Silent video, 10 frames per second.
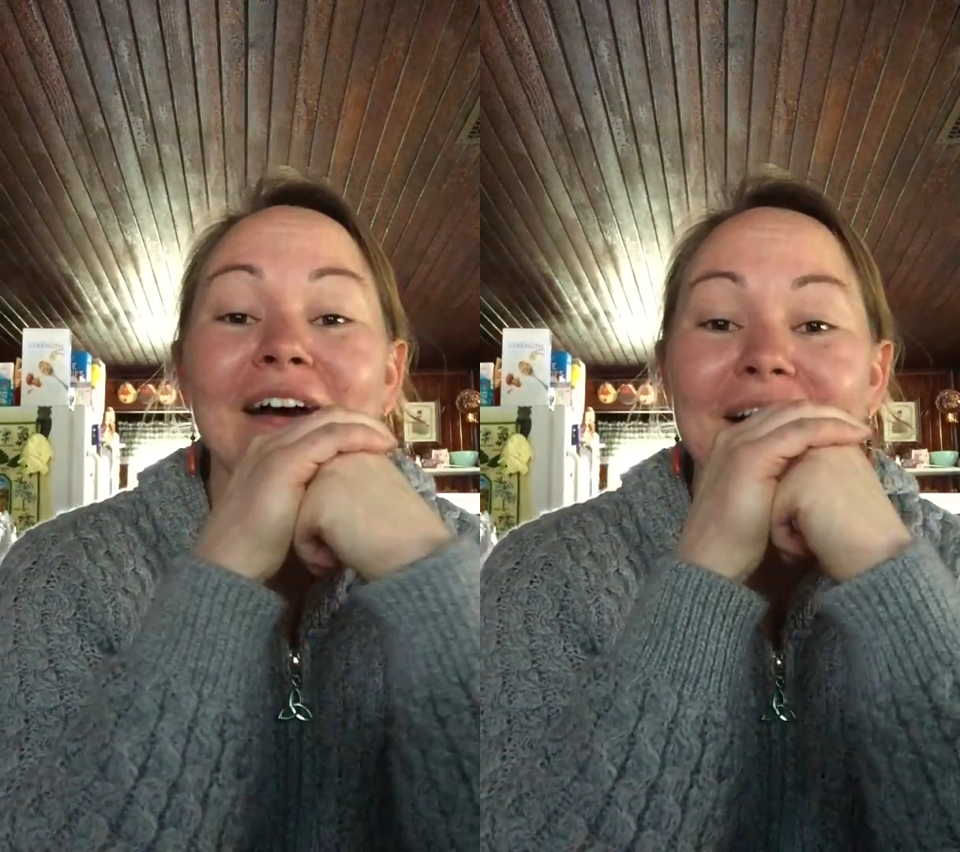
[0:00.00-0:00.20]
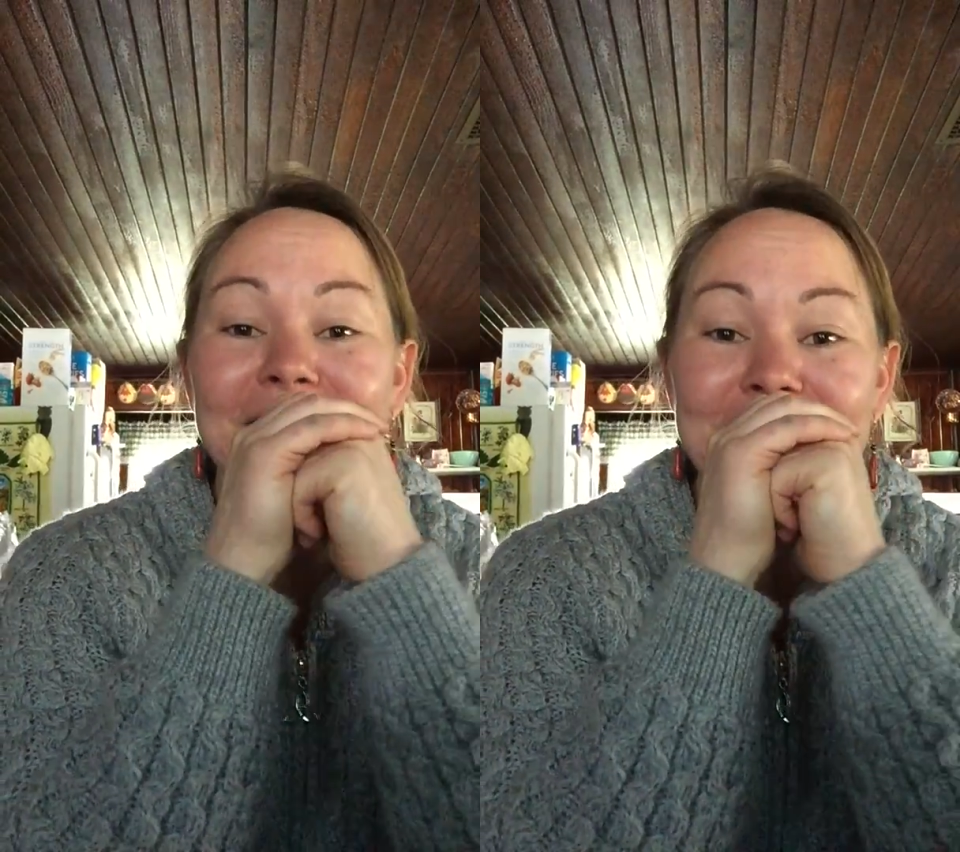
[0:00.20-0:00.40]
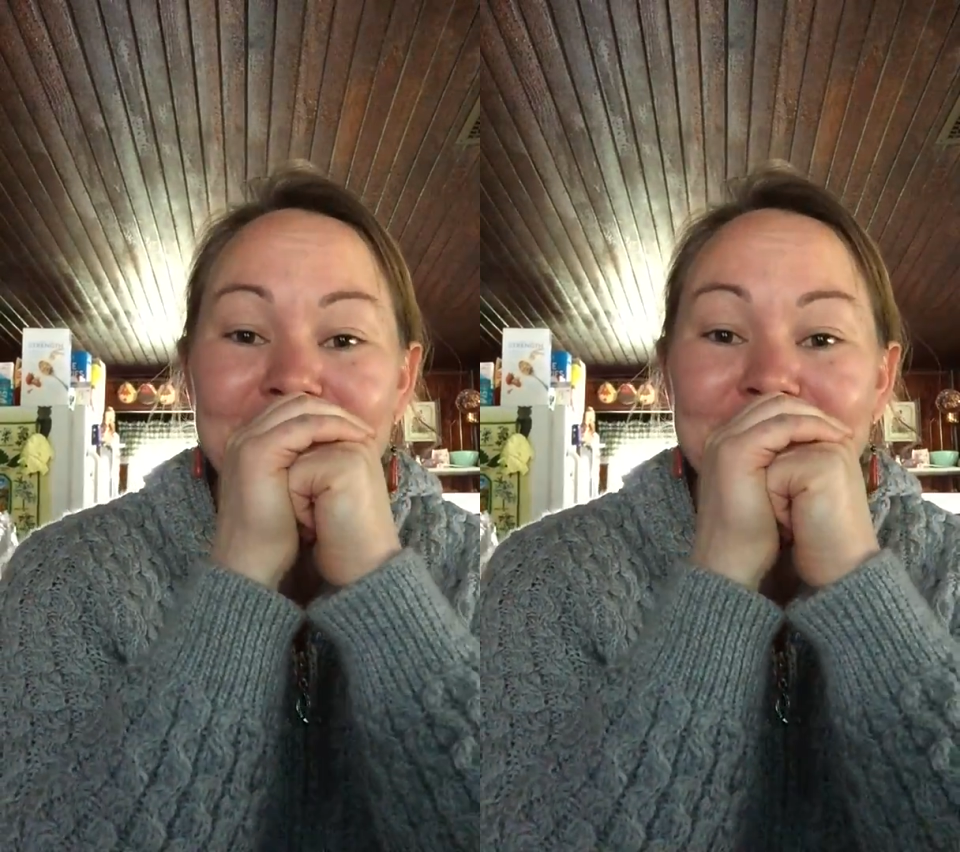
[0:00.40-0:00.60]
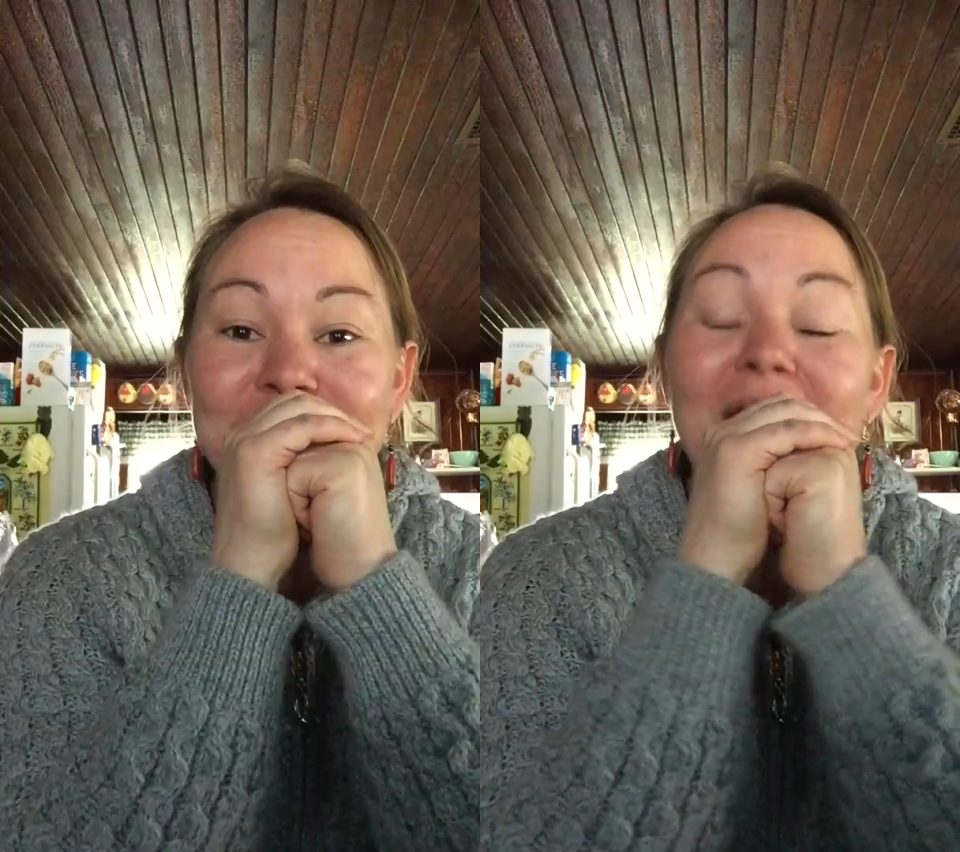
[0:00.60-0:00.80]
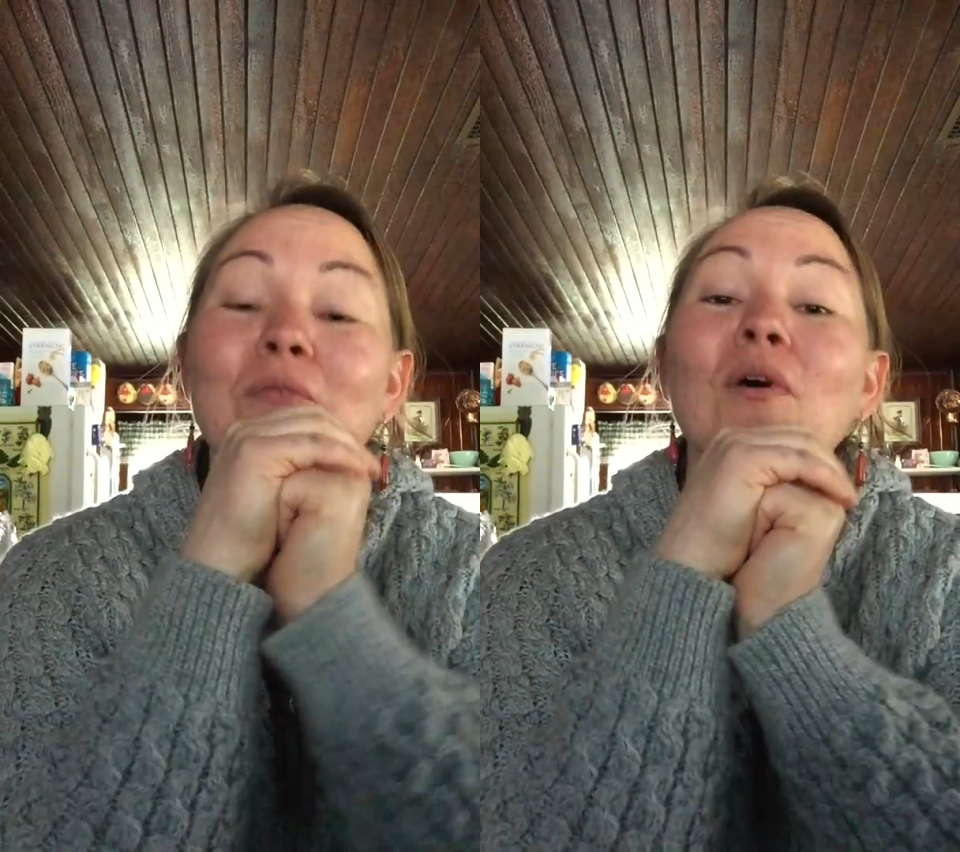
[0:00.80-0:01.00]

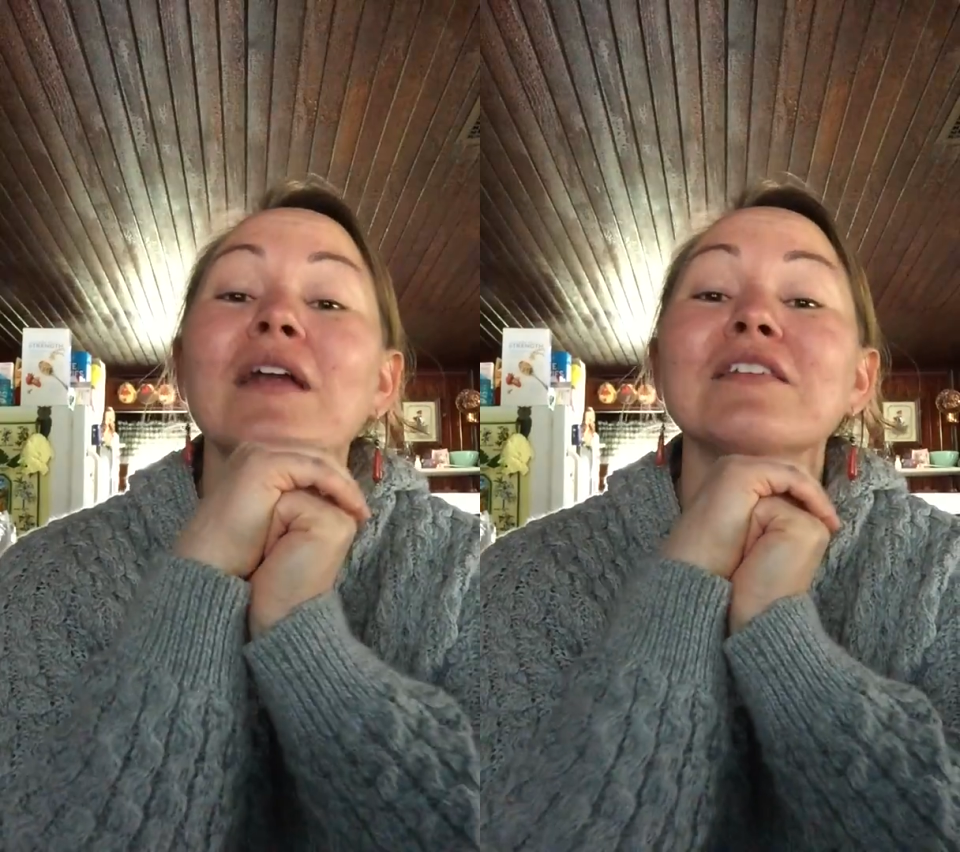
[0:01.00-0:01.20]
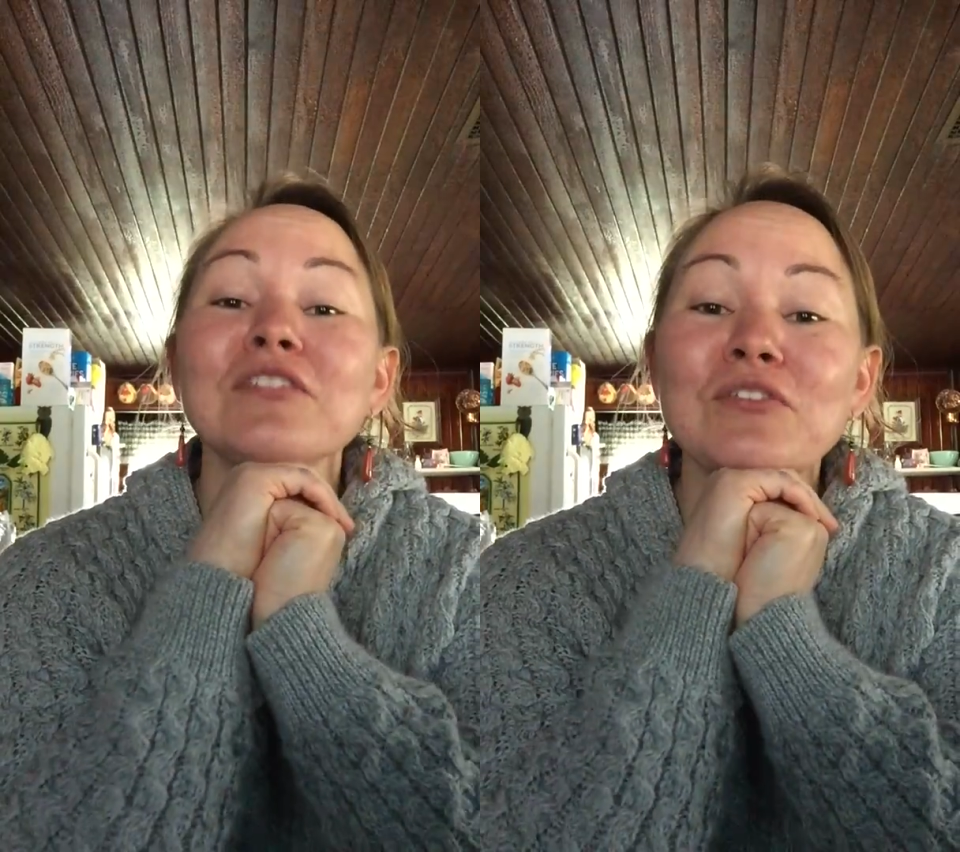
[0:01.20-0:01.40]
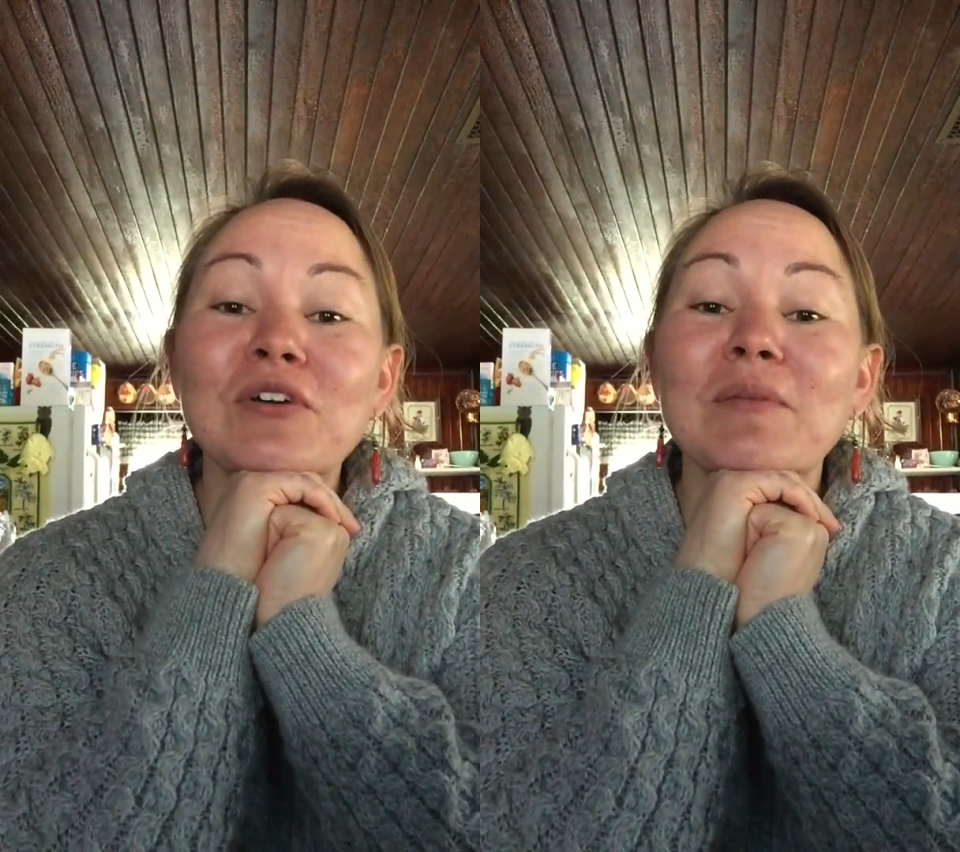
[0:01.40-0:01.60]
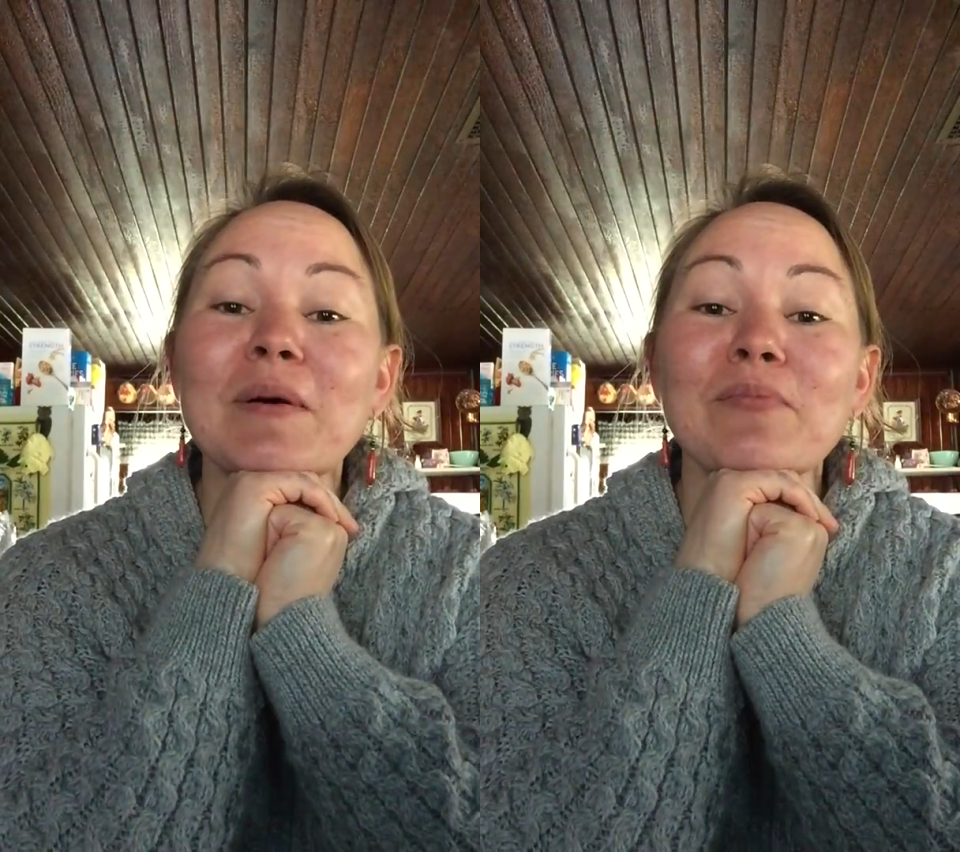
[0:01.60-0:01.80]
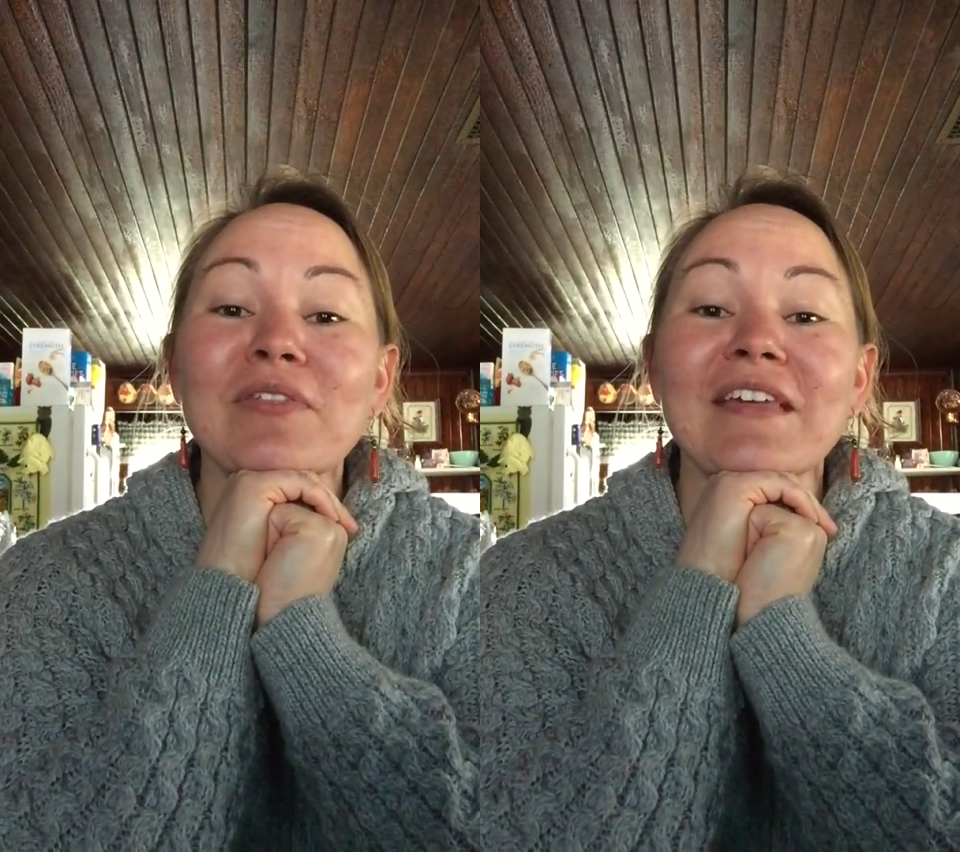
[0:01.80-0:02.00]
I wanted to come
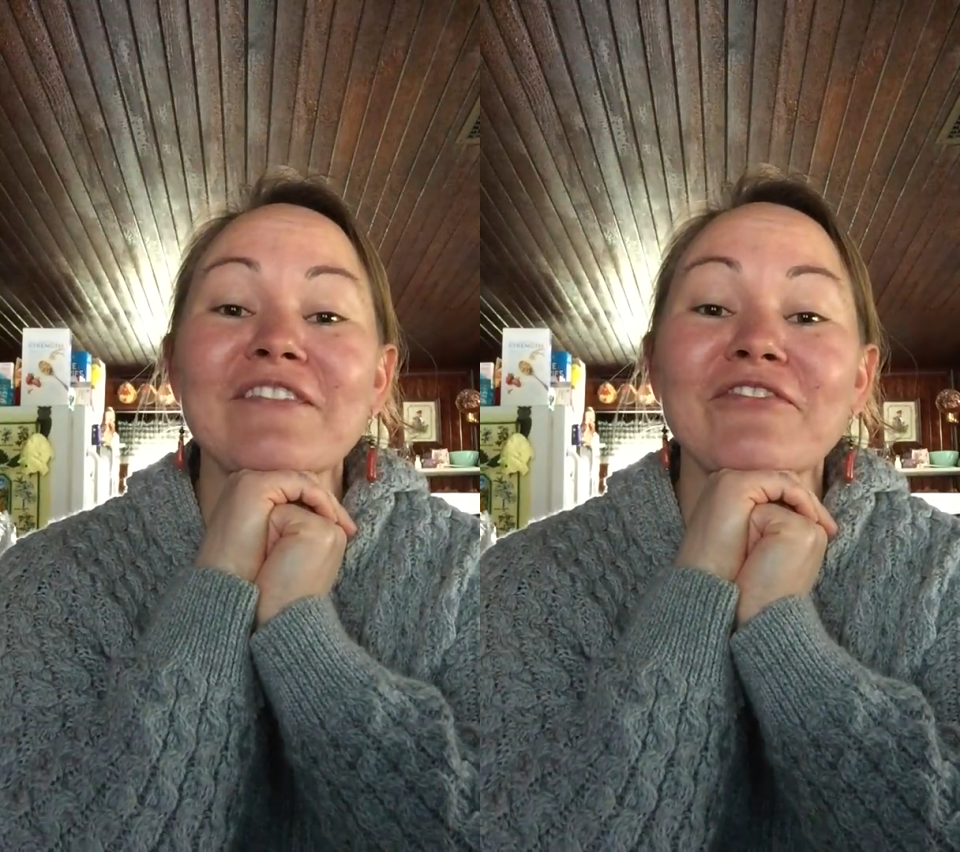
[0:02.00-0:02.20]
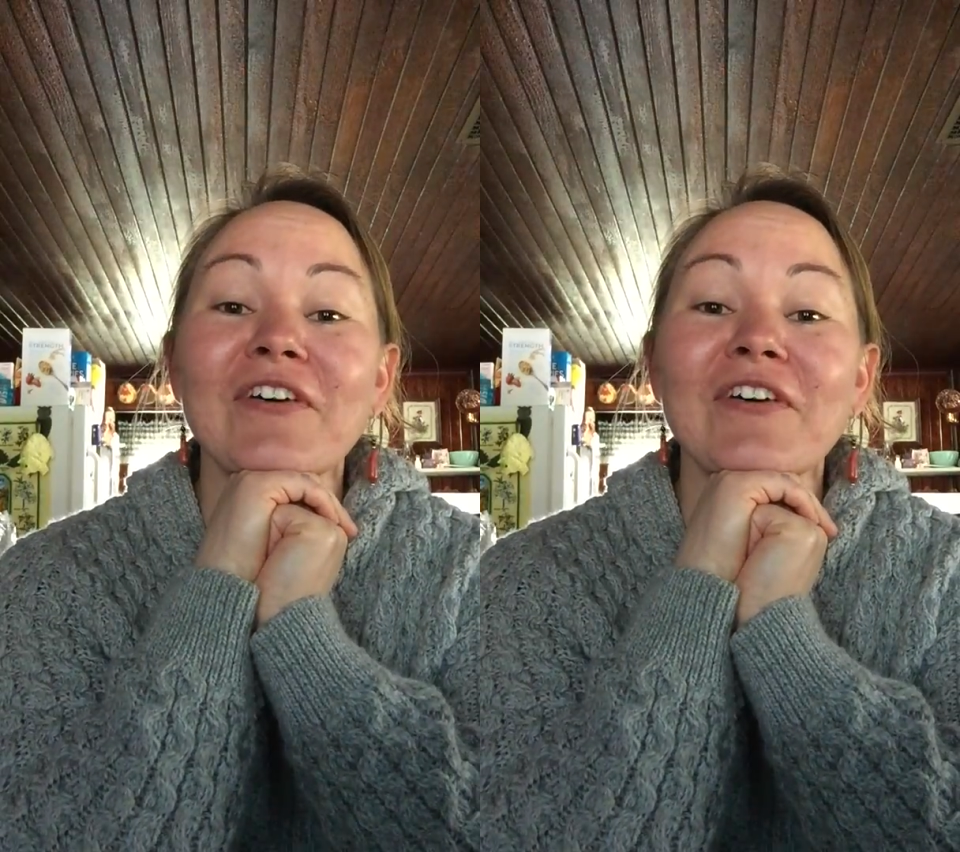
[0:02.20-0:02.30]
up with a